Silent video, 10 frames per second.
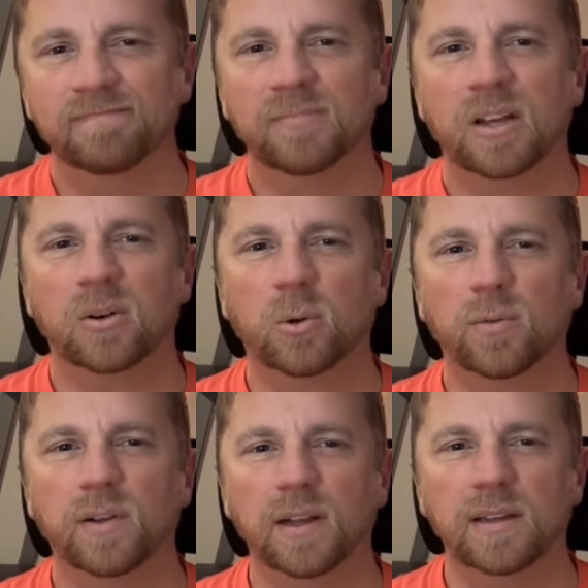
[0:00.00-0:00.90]
I don't know
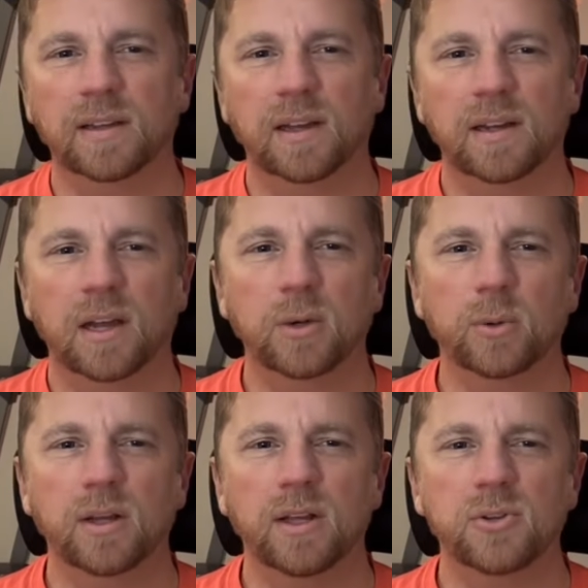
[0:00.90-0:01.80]
if I like that. I don't
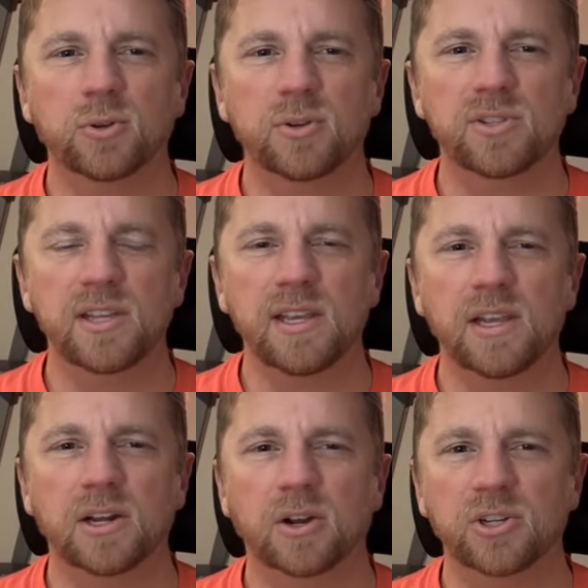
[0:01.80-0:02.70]
want to introduce
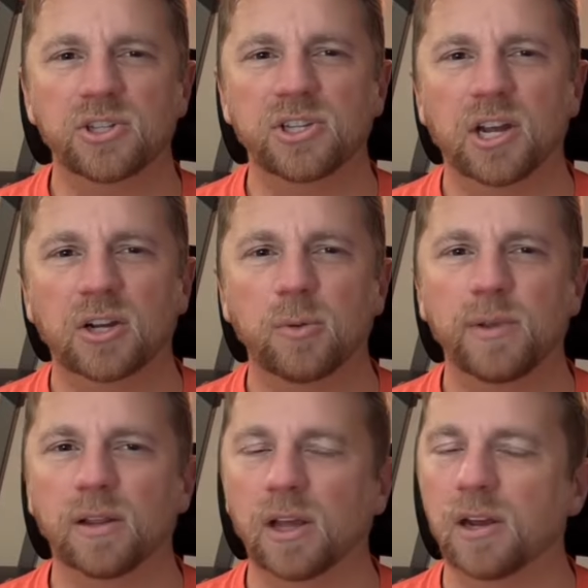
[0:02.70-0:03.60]
the ER just yet. It could
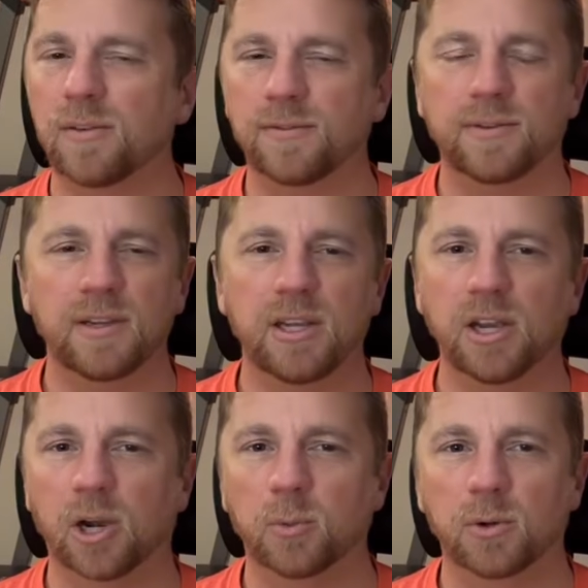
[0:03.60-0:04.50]
be a lot of
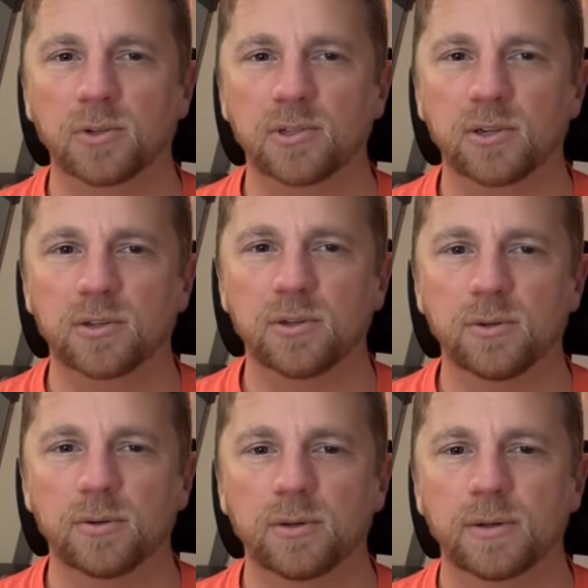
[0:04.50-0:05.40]
ER words here
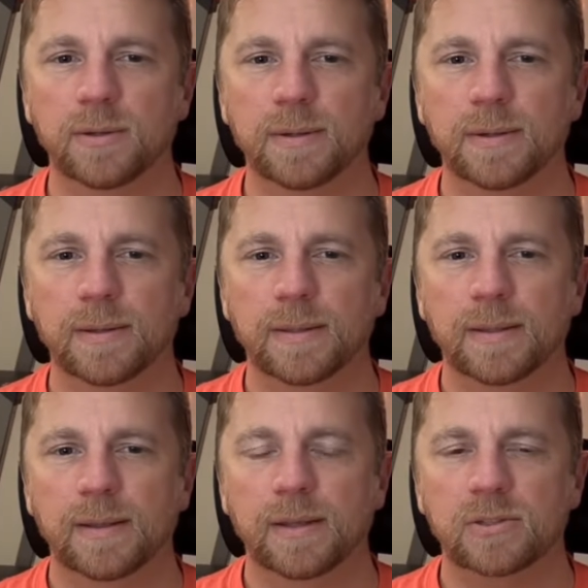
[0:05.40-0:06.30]
too.
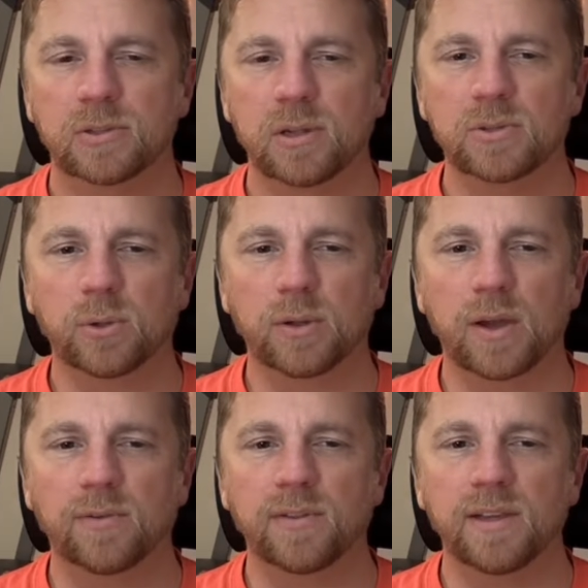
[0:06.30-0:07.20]
So let's hold
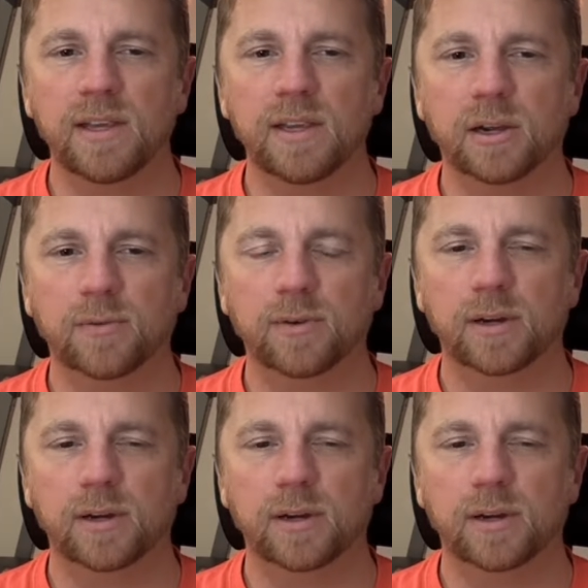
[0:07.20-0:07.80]
off on the ER for